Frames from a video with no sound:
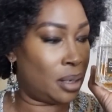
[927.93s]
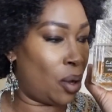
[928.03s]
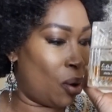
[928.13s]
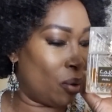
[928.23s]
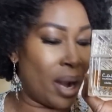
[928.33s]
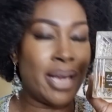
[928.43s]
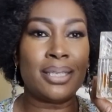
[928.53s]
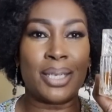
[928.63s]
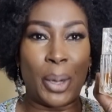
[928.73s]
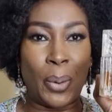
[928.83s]
All
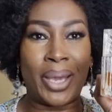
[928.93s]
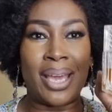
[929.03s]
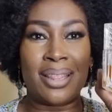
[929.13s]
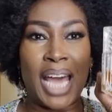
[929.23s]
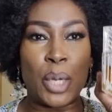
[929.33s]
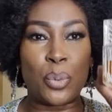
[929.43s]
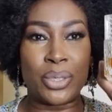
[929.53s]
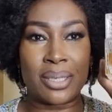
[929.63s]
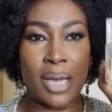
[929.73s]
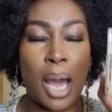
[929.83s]
right. Okay, that
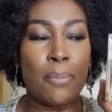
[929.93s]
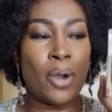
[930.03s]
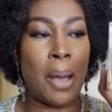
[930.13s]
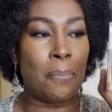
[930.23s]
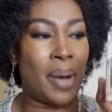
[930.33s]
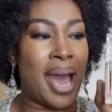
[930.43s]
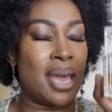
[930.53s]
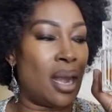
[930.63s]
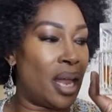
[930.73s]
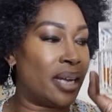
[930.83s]
was Khamrah by
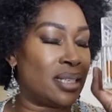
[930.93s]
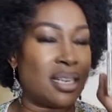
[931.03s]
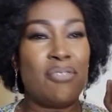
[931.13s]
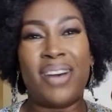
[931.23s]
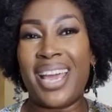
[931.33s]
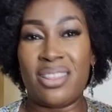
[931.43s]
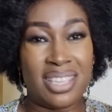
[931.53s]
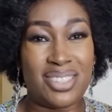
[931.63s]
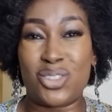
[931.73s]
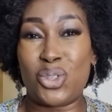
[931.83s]
Lataffa, and
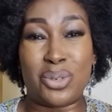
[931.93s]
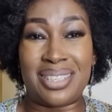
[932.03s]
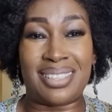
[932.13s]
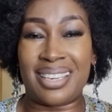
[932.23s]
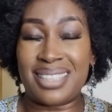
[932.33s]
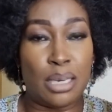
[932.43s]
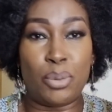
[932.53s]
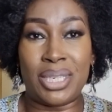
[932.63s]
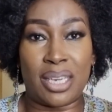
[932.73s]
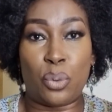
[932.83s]
this is unisex.
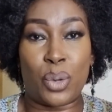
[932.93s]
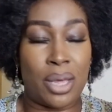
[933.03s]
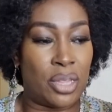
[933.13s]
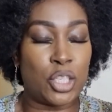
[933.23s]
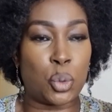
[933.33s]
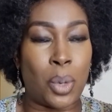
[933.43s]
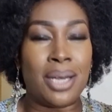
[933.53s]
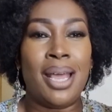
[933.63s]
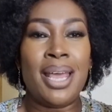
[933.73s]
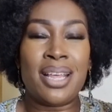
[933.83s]
Anybody can wear this
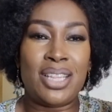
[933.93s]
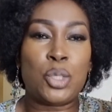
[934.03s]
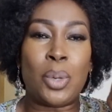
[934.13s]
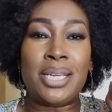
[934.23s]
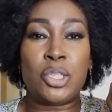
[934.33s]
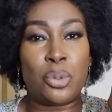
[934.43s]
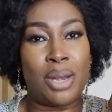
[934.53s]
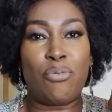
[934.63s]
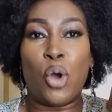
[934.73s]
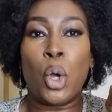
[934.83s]
one. This one is
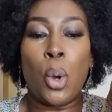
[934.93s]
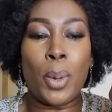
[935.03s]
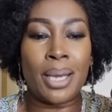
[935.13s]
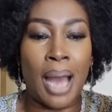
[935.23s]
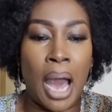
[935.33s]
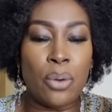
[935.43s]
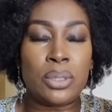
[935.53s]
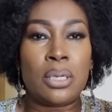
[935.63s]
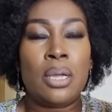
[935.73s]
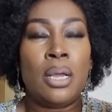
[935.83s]
great for going
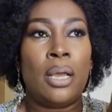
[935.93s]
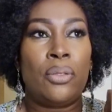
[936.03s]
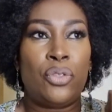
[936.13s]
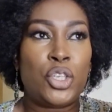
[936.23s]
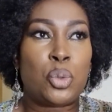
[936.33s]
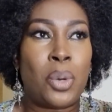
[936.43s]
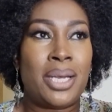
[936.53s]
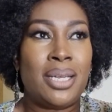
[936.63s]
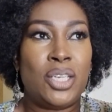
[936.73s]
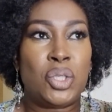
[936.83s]
out. This
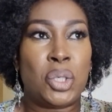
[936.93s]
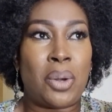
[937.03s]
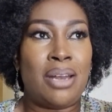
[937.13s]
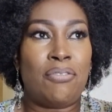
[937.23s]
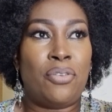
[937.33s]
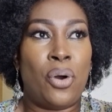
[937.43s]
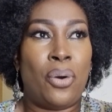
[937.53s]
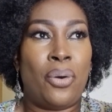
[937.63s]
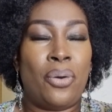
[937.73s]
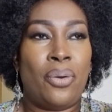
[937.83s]
one is great
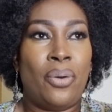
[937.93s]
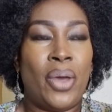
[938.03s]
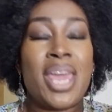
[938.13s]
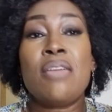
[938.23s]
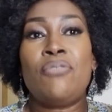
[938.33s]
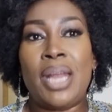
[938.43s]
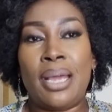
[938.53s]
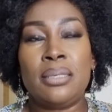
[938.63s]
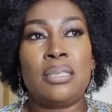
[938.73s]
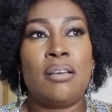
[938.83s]
for
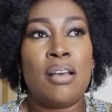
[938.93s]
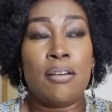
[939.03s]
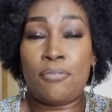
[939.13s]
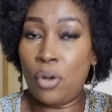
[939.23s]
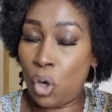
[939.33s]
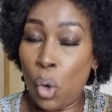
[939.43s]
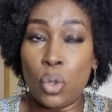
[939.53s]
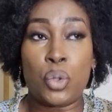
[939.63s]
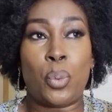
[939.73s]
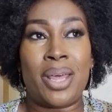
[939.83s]
evenings, for
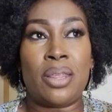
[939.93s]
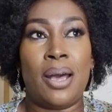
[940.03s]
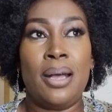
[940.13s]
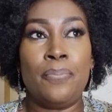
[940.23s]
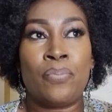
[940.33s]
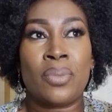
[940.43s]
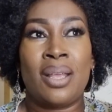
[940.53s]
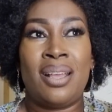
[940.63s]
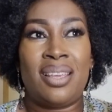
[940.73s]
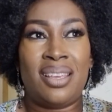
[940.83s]
cold weather.
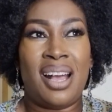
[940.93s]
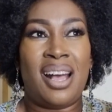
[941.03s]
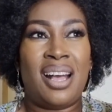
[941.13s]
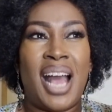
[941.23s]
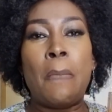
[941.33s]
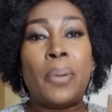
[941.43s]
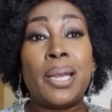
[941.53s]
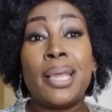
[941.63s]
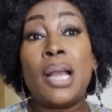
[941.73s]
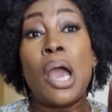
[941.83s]
Yeah, but
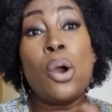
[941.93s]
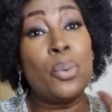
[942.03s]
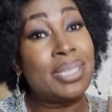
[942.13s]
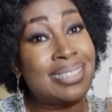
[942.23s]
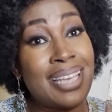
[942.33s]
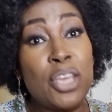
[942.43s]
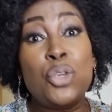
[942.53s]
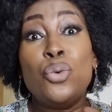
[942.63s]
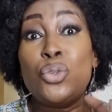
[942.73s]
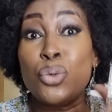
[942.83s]
like I always say,
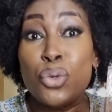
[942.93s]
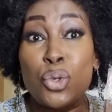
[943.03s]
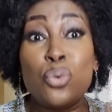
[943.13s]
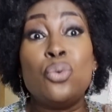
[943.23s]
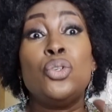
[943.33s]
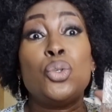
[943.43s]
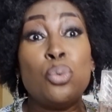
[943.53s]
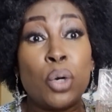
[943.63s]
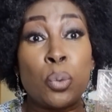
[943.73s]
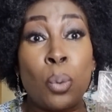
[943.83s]
you do
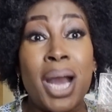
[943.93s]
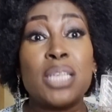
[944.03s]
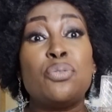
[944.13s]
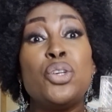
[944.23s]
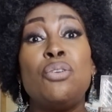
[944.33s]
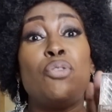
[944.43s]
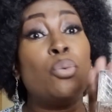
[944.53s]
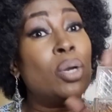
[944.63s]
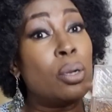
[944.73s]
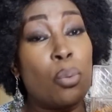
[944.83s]
what works for you. If you
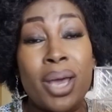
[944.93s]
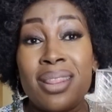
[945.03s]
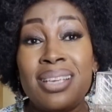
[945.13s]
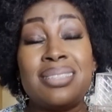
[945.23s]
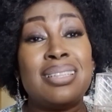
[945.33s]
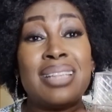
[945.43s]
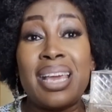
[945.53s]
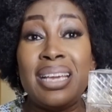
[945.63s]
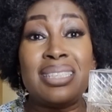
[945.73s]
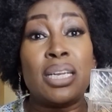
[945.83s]
want to wear this in the
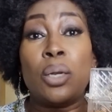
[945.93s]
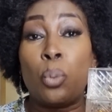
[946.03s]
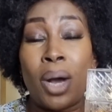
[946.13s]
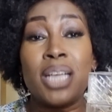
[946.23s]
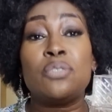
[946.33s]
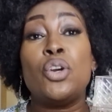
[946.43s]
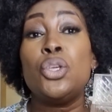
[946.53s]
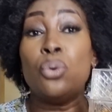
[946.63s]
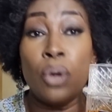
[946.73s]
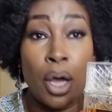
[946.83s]
heat and it works for
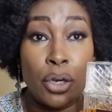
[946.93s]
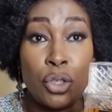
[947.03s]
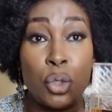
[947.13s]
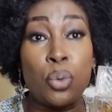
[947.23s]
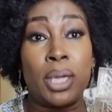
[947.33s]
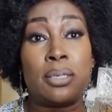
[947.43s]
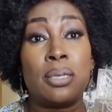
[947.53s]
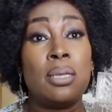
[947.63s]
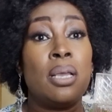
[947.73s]
you, do it.